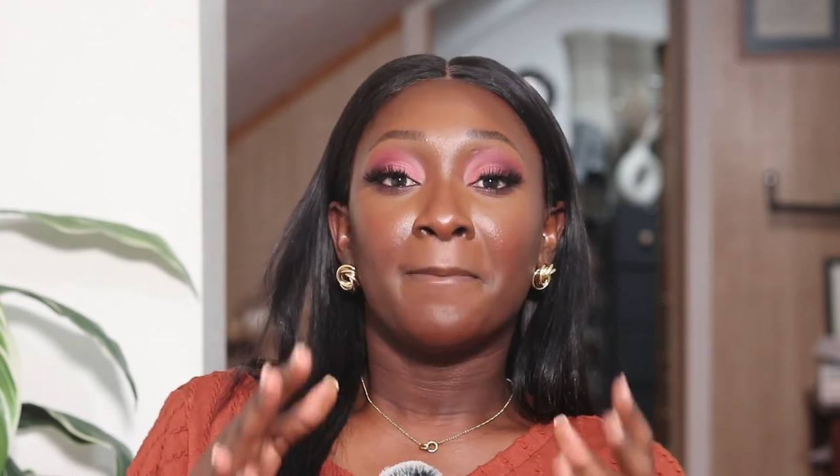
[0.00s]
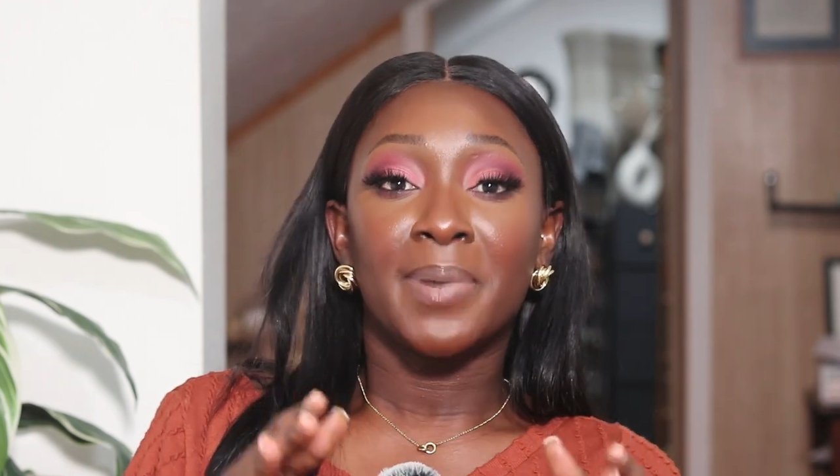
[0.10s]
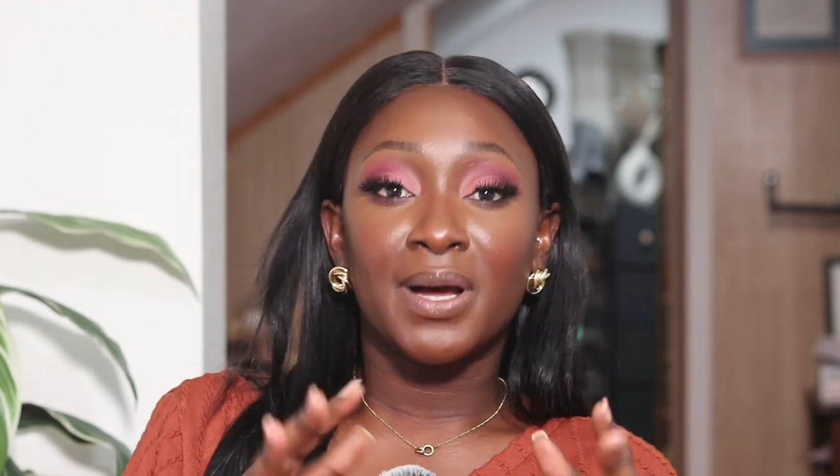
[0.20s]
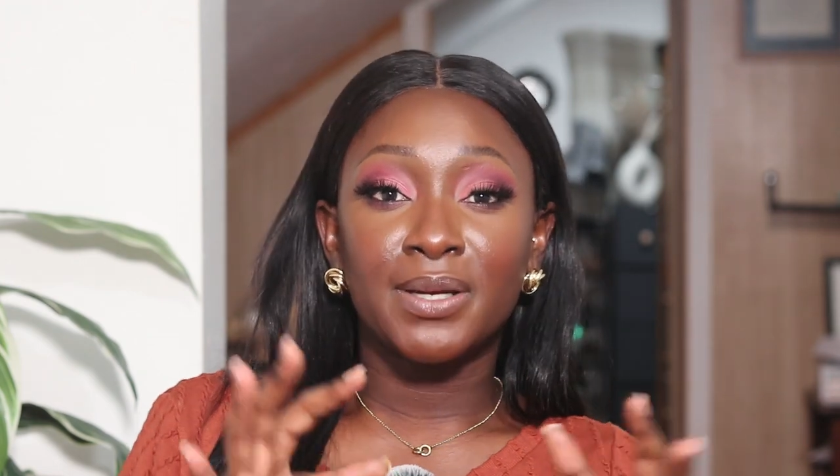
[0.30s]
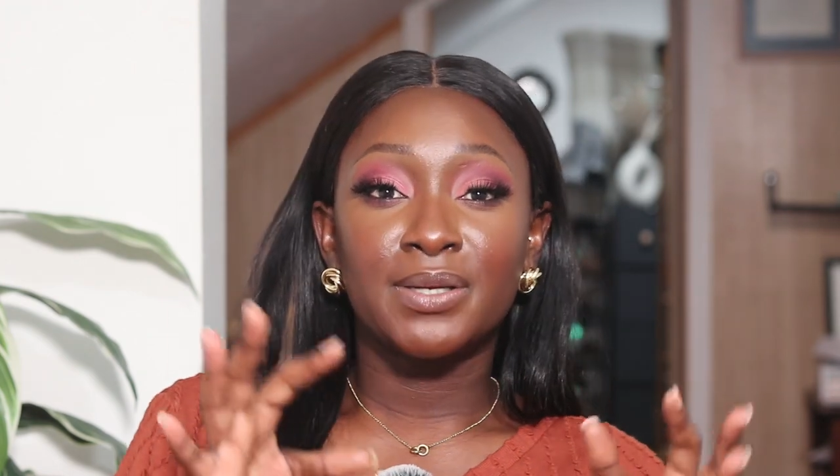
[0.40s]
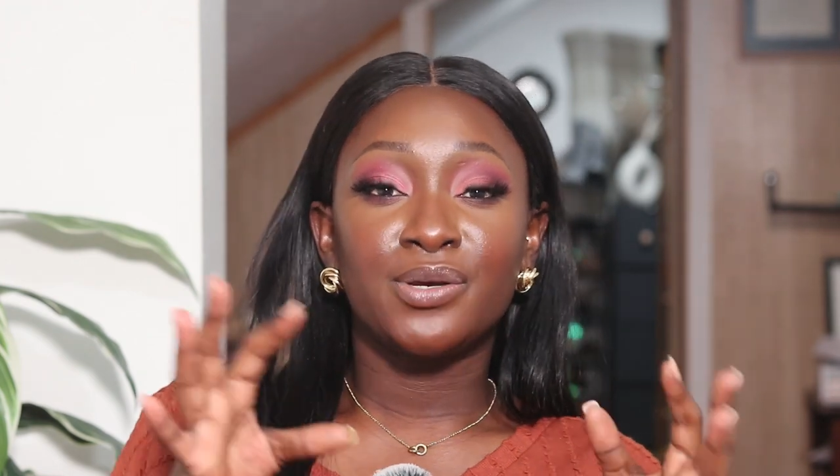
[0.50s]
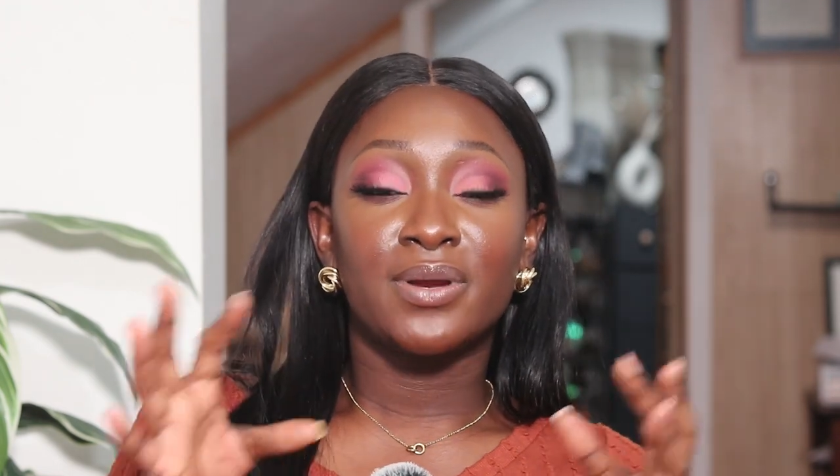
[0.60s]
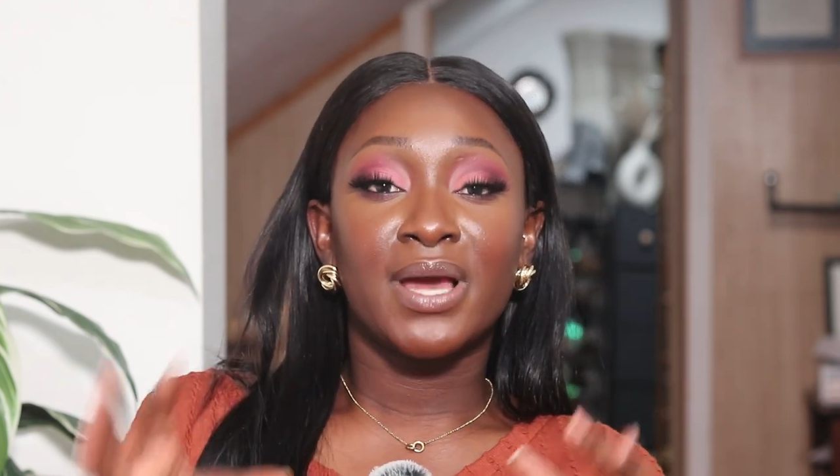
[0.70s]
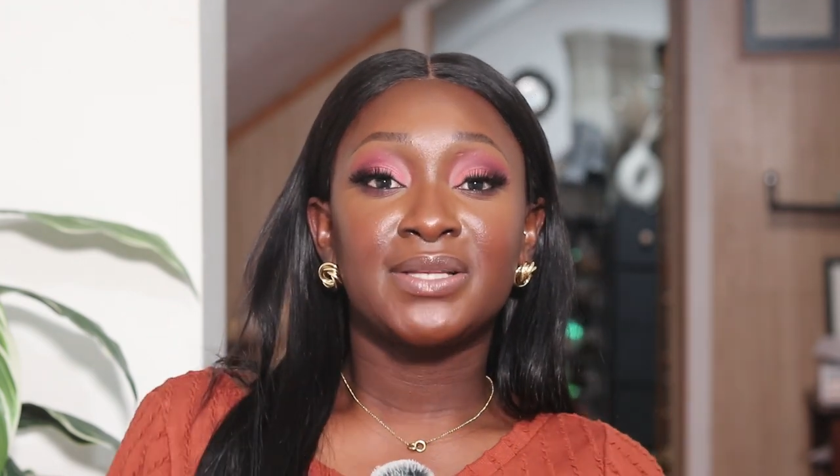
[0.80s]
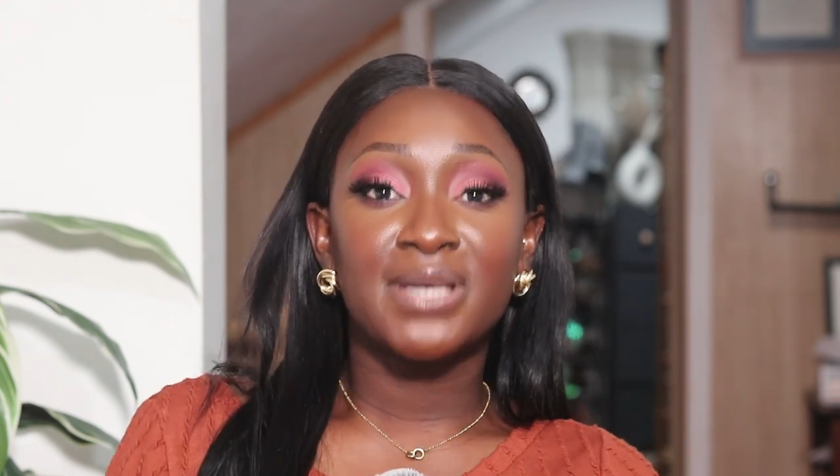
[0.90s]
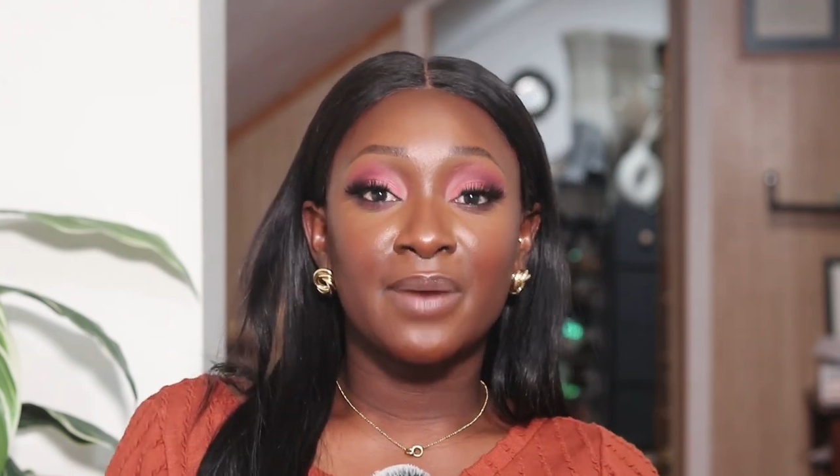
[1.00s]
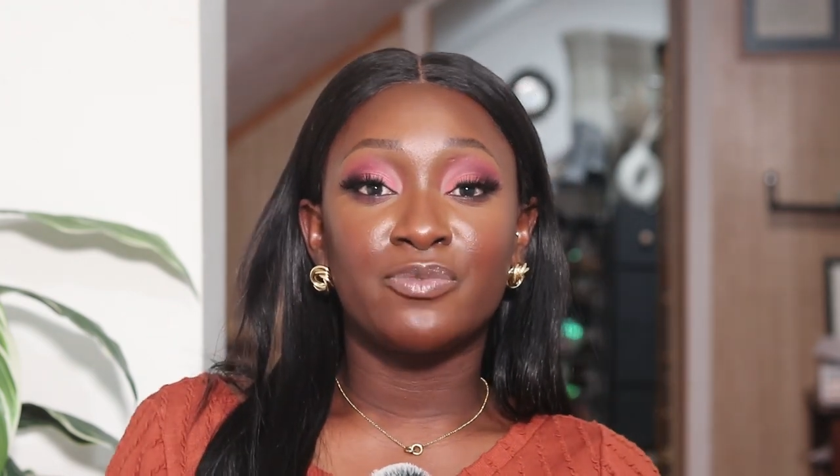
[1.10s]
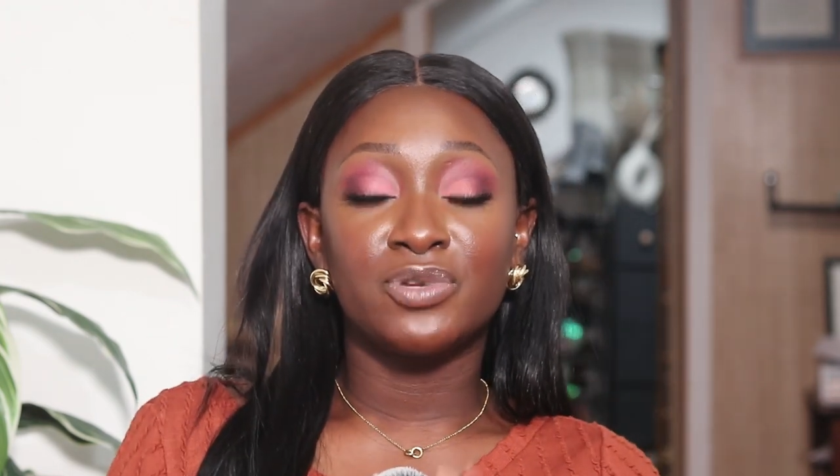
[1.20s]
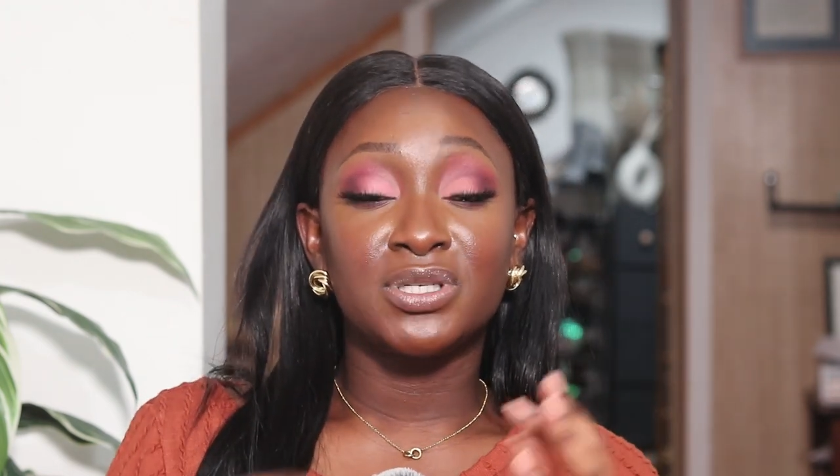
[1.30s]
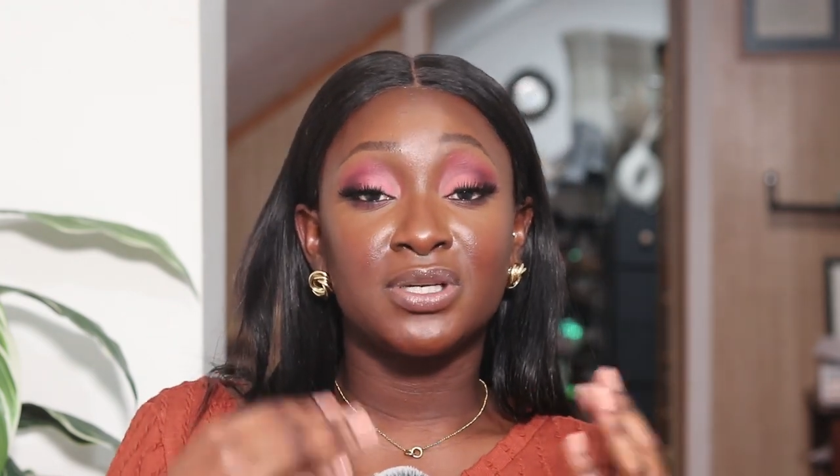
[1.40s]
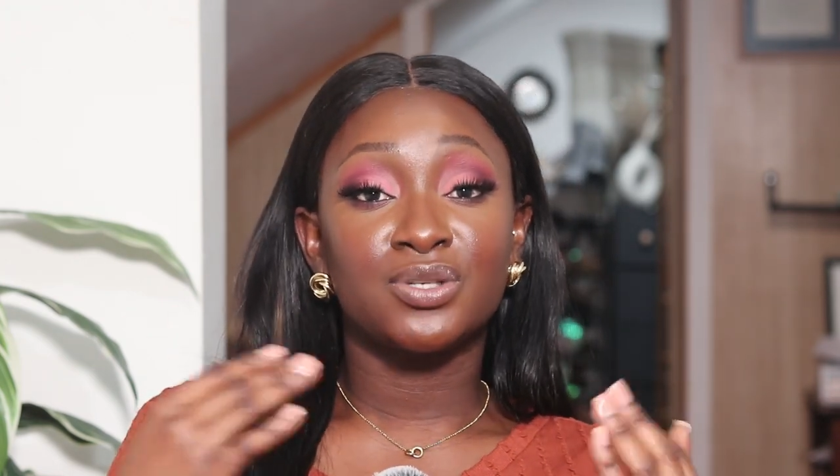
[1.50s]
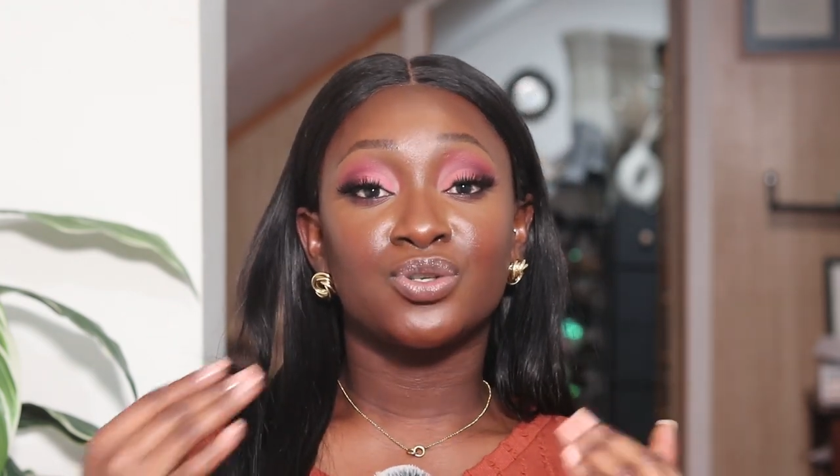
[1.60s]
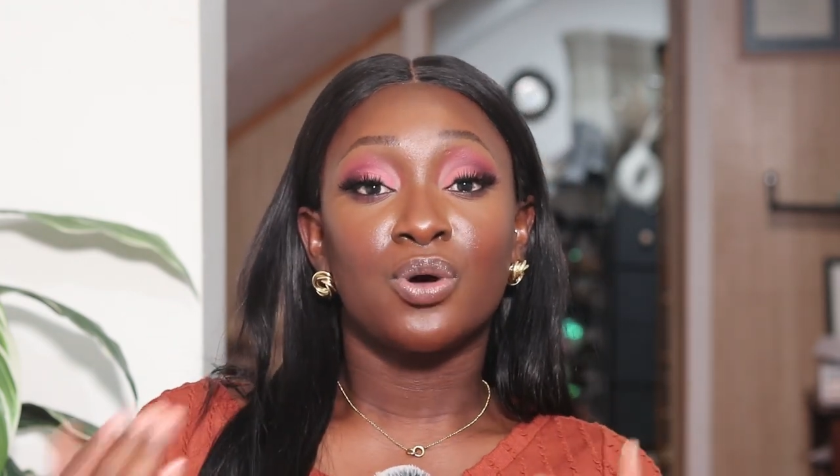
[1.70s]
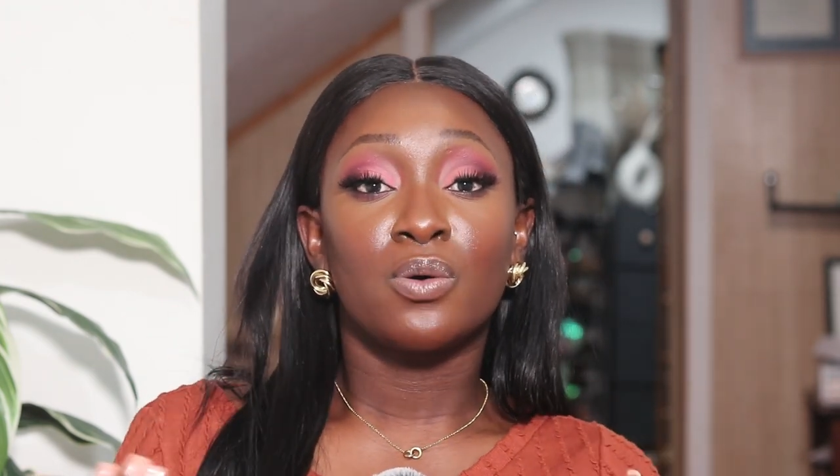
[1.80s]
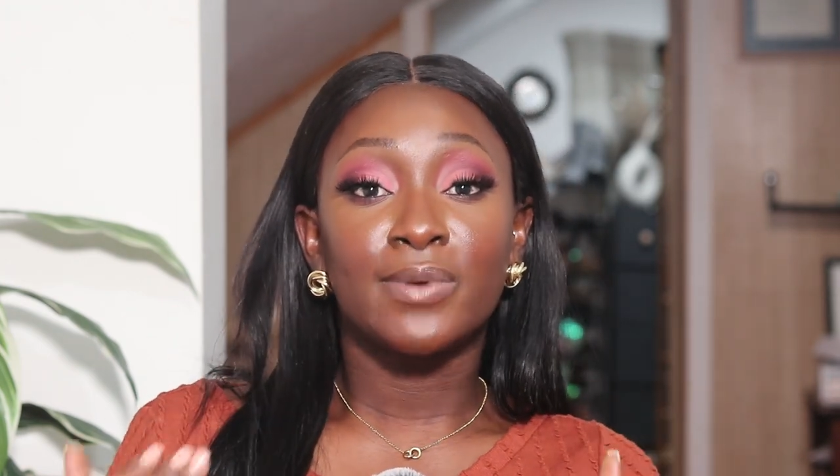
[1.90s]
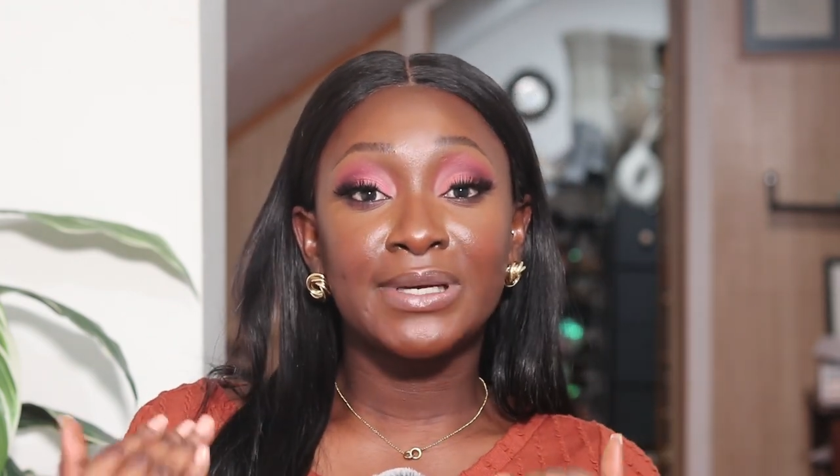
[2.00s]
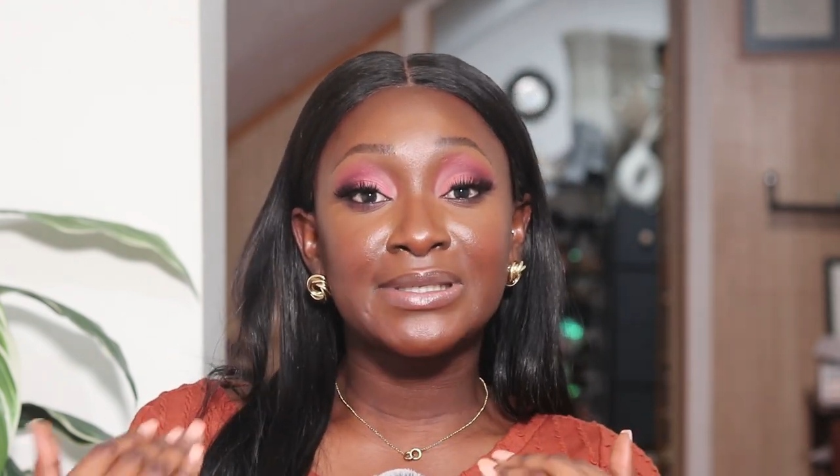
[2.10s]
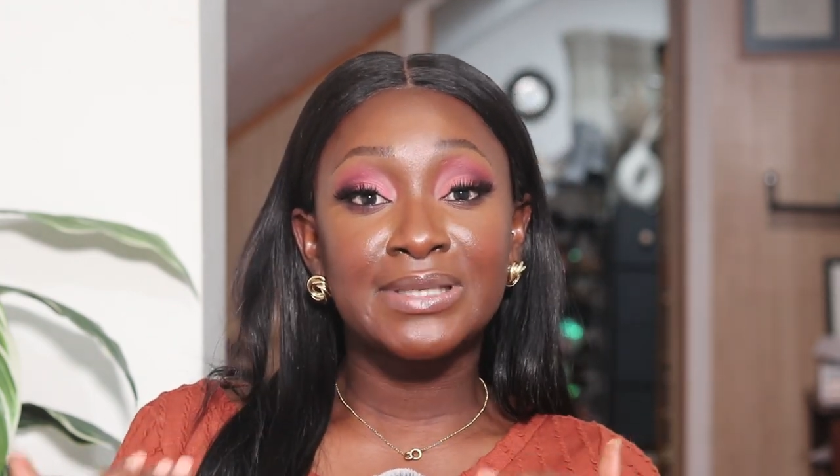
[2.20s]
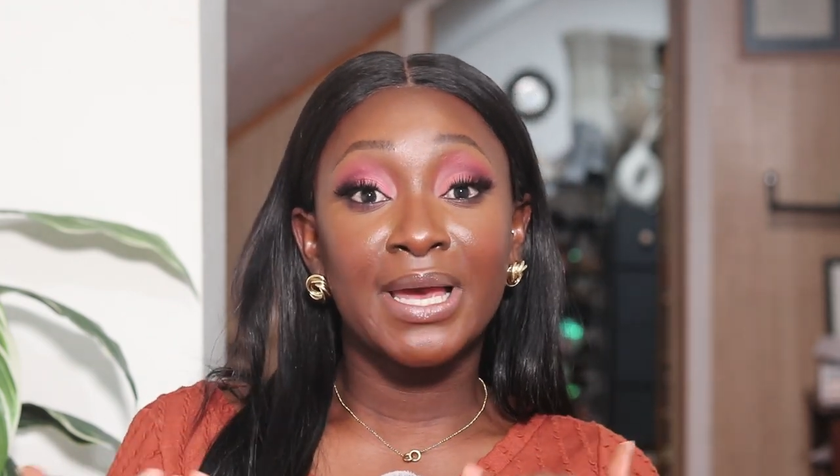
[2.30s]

But your nighttime routine is always